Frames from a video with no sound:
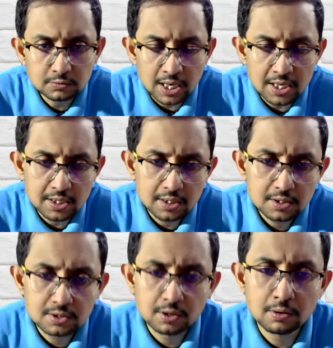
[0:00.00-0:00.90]
right?
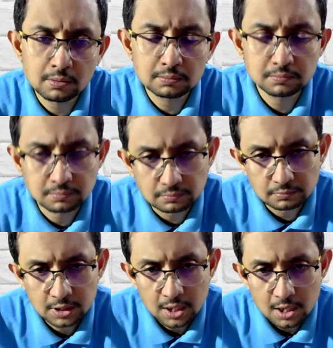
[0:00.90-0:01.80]
So
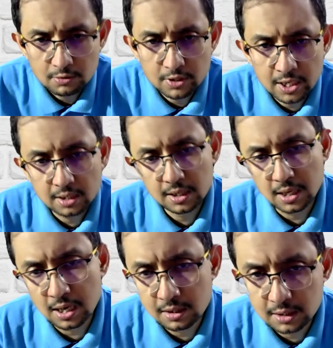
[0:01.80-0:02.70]
today
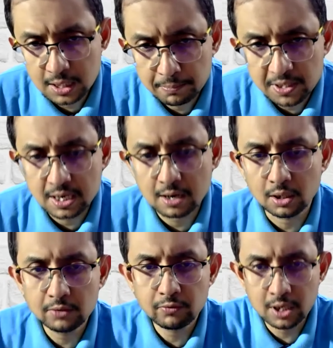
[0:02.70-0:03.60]
I'll keep it
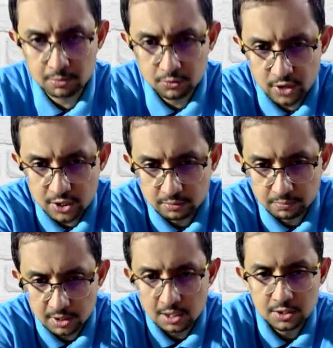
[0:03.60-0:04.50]
only for
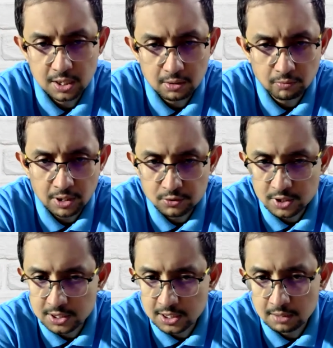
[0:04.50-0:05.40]
demonstration, because once
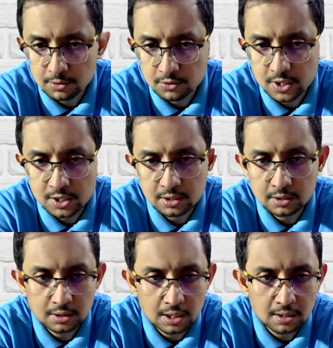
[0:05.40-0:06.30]
we see the
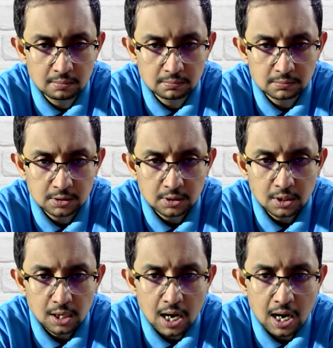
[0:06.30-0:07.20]
demonstration, the
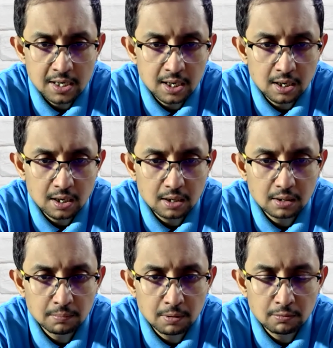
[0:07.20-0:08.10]
idea
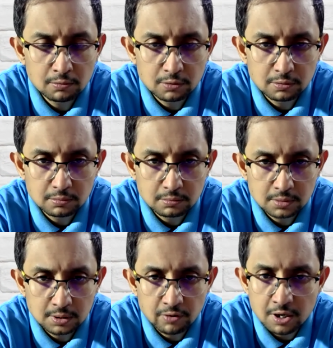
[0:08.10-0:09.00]
about
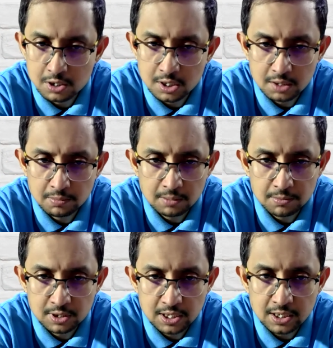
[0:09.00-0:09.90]
the functionality
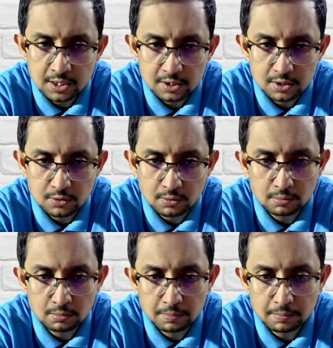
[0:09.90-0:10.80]
becomes clear.
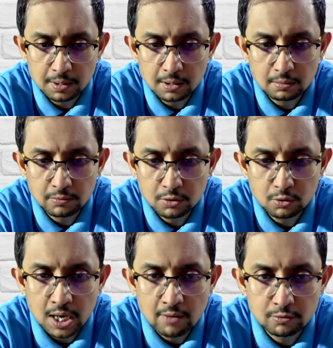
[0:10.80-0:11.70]
So we
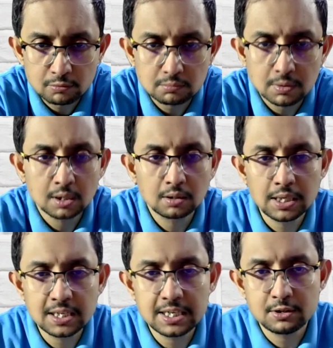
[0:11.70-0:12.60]
don't have to
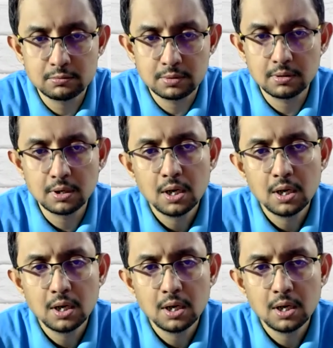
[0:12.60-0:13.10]
get into